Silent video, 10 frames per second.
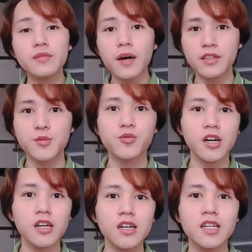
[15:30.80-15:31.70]
about this
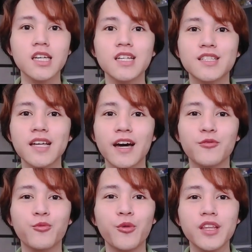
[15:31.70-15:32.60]
product is that
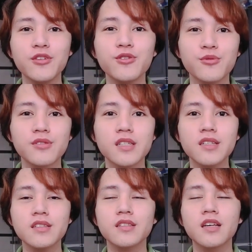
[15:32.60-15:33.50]
when you use
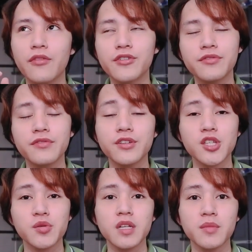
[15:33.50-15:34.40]
this, after 15
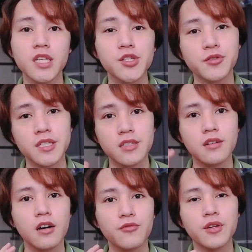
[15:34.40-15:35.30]
to 20 minutes, you rinse
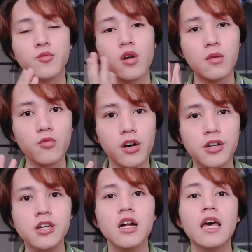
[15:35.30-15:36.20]
it off with warm
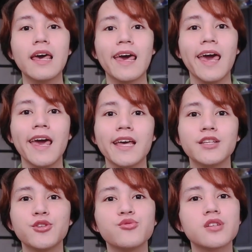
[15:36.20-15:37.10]
water,
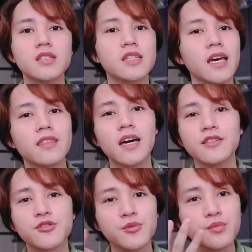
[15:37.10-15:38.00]
and you just get
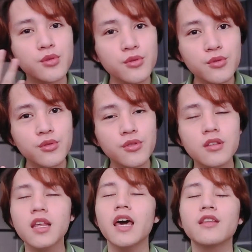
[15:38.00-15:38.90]
that
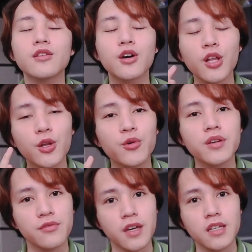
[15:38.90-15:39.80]
smooth and
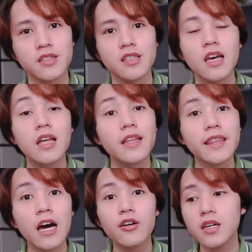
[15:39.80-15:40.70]
glowy face.
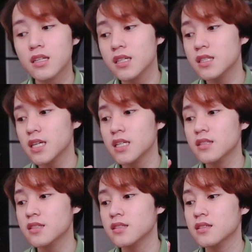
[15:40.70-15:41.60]
Now, it
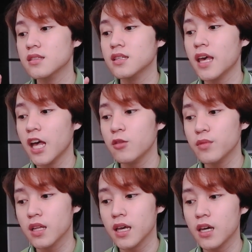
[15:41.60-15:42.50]
contains
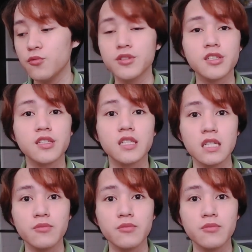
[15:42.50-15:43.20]
helm clay, which is a